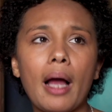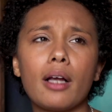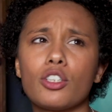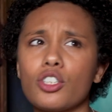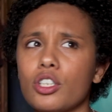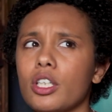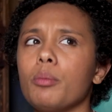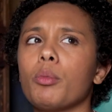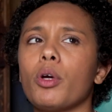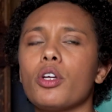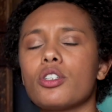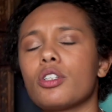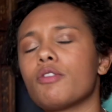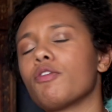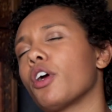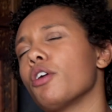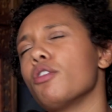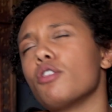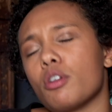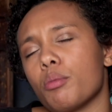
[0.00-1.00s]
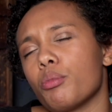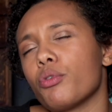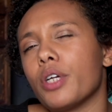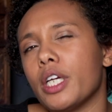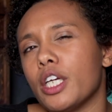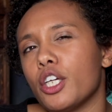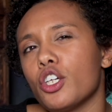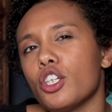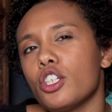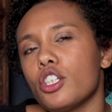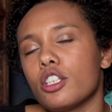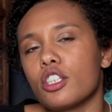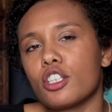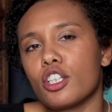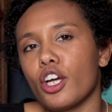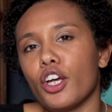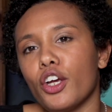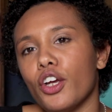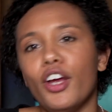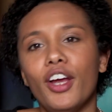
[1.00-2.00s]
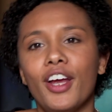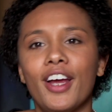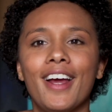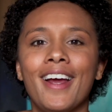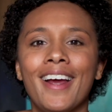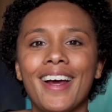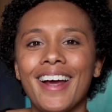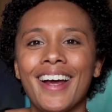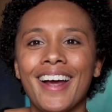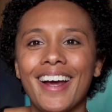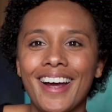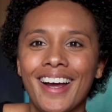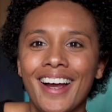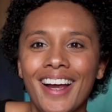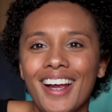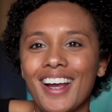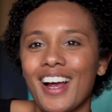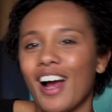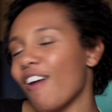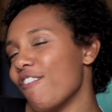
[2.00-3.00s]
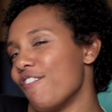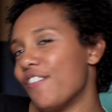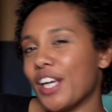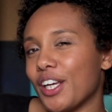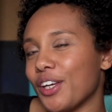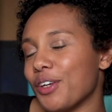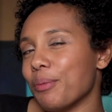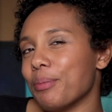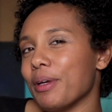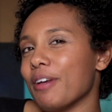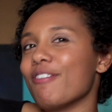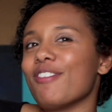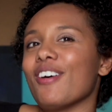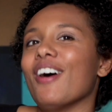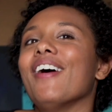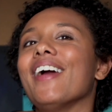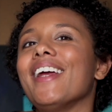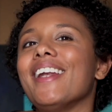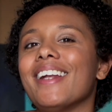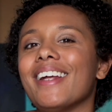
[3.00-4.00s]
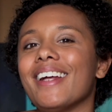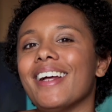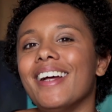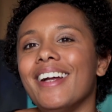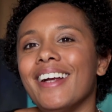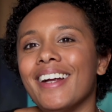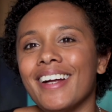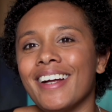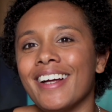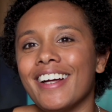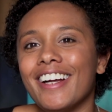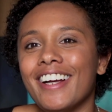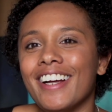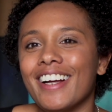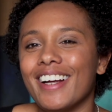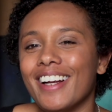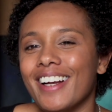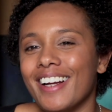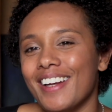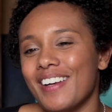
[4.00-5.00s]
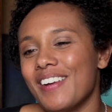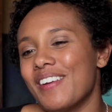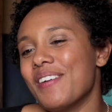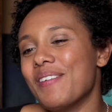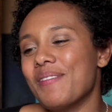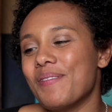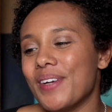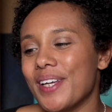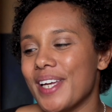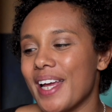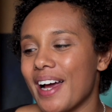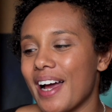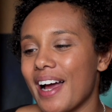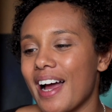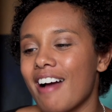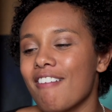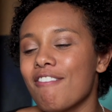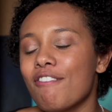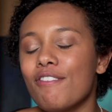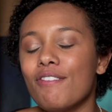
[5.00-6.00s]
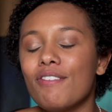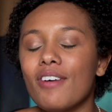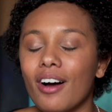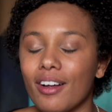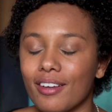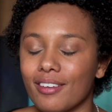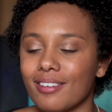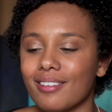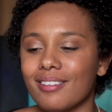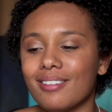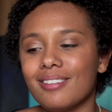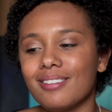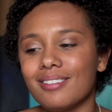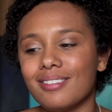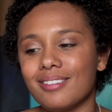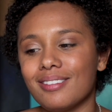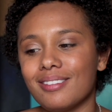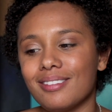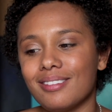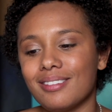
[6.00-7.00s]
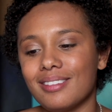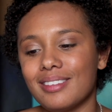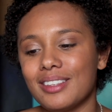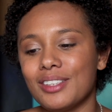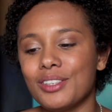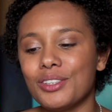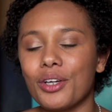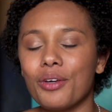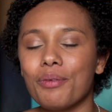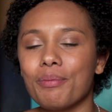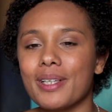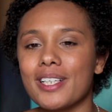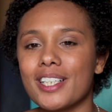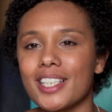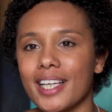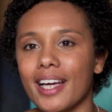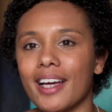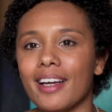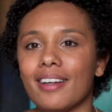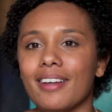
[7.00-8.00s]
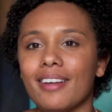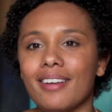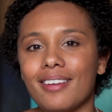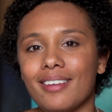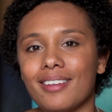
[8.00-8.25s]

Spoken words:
Actually, most phones are pretty good, so I think you'll be fine. But yeah, have fun and don't be scared.